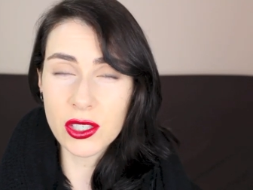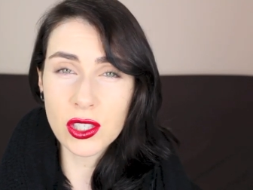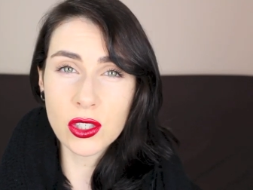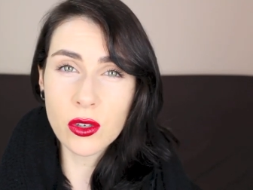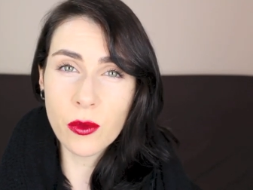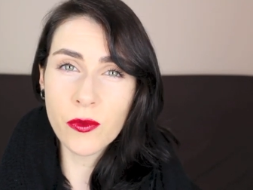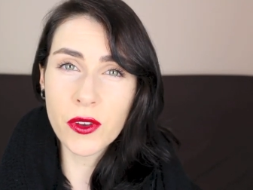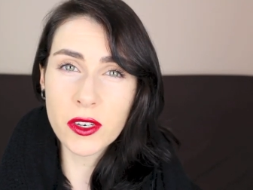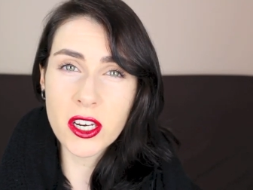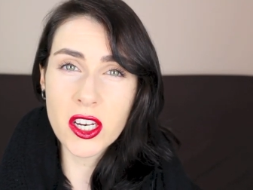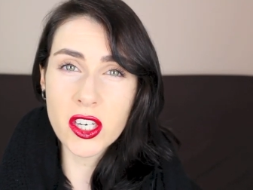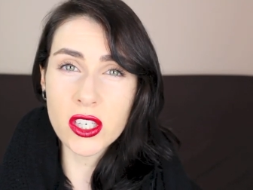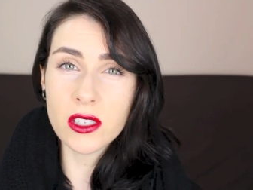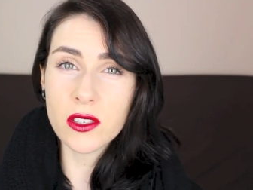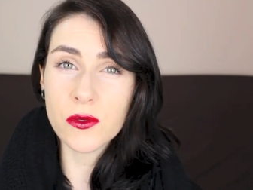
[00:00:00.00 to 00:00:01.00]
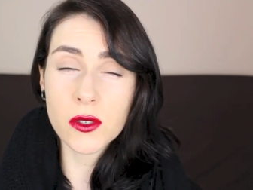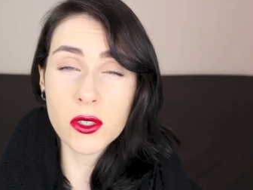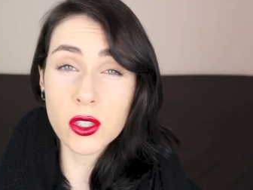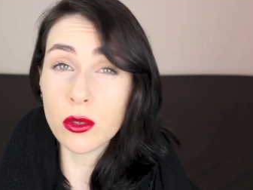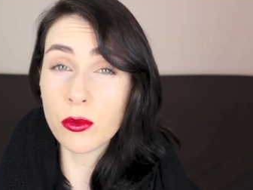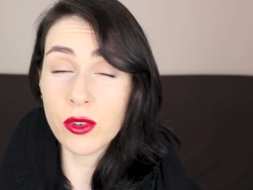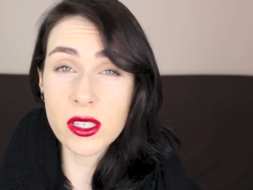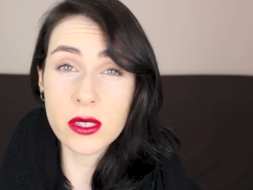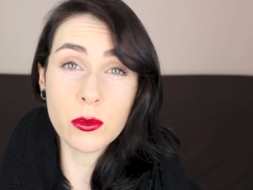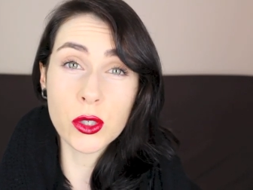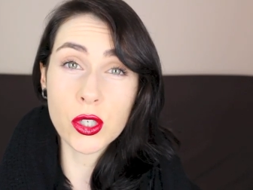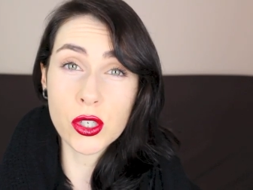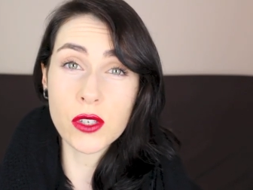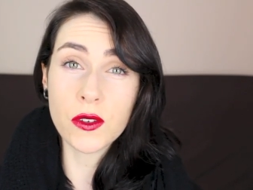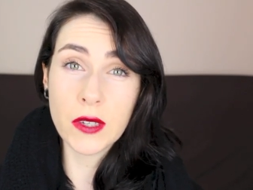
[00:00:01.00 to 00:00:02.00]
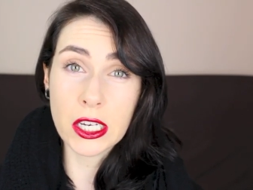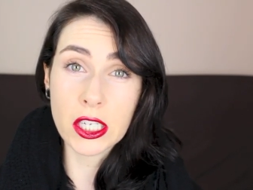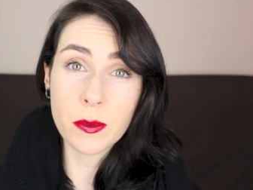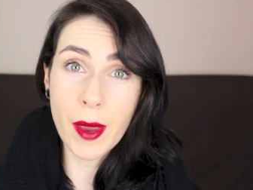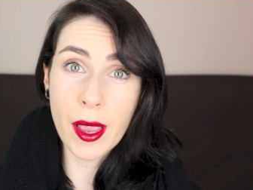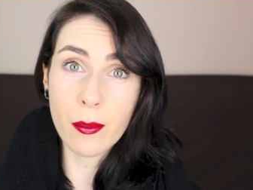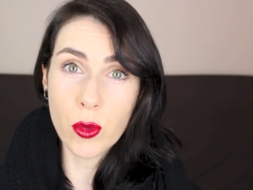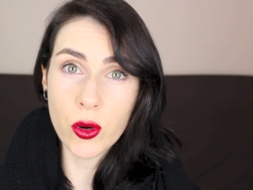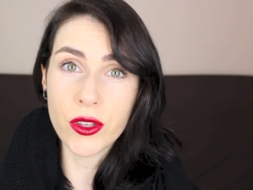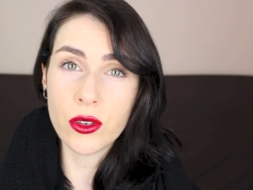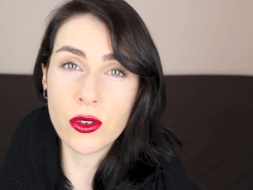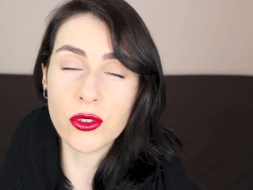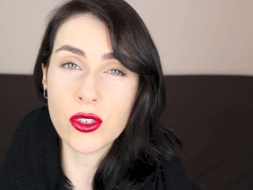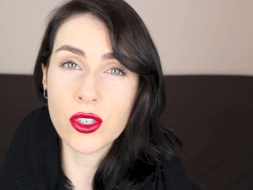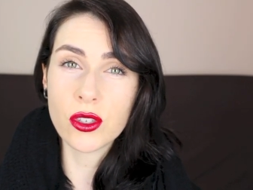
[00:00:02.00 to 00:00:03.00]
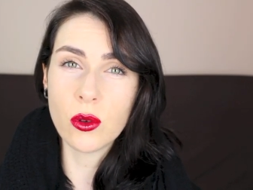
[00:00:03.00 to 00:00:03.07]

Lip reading: Some foundations for some reason will just flash back more than others,